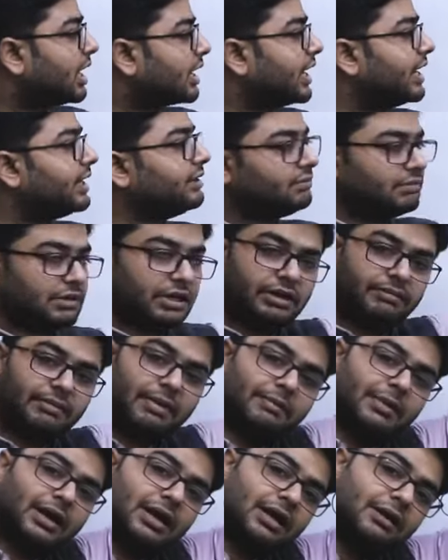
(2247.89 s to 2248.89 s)
Again,
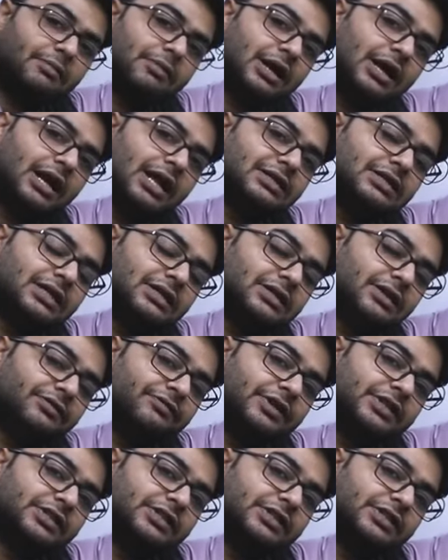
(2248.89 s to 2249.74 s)
remember liberalization